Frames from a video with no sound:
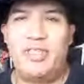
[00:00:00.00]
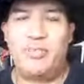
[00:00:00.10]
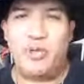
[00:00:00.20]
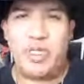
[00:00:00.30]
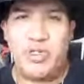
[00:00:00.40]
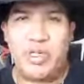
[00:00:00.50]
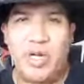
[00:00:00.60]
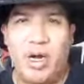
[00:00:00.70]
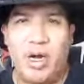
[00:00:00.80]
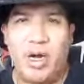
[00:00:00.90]
between your
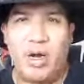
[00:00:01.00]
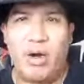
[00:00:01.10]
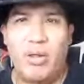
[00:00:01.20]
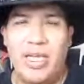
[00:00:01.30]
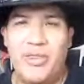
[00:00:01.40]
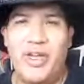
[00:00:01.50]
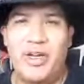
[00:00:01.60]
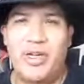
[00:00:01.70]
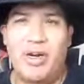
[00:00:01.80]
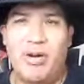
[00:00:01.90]
call and their
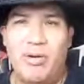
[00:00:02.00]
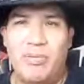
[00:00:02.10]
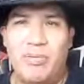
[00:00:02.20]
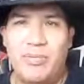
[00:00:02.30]
call?